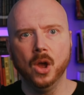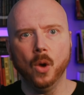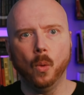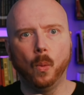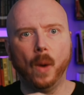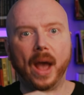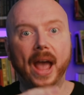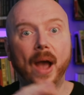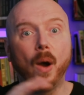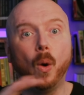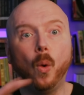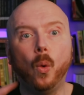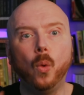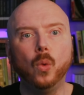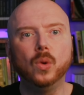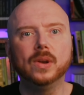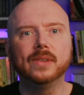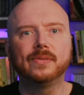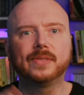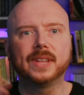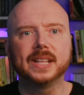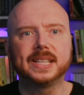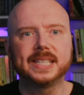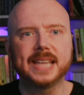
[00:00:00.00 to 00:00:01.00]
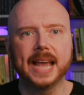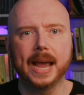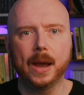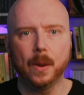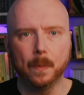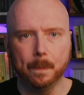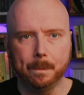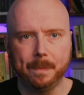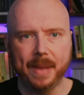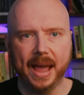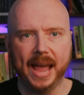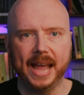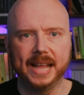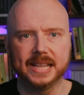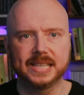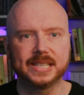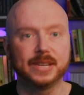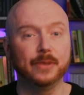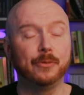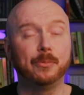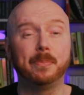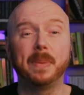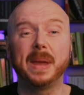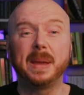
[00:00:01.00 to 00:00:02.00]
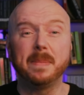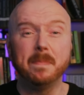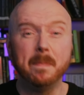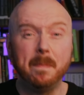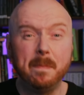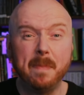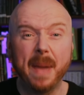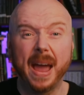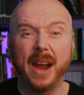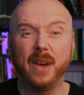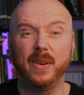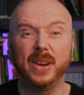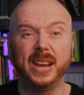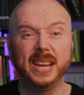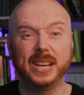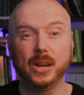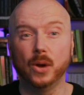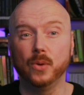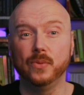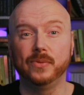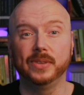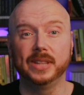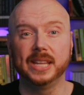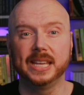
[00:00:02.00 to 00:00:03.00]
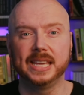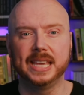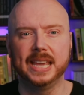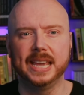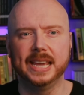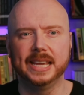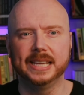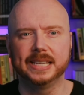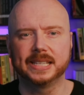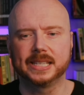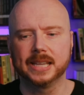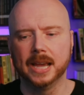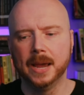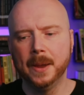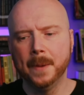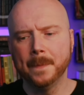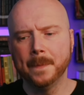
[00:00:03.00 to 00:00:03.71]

where all of the town pets have been buried over the years,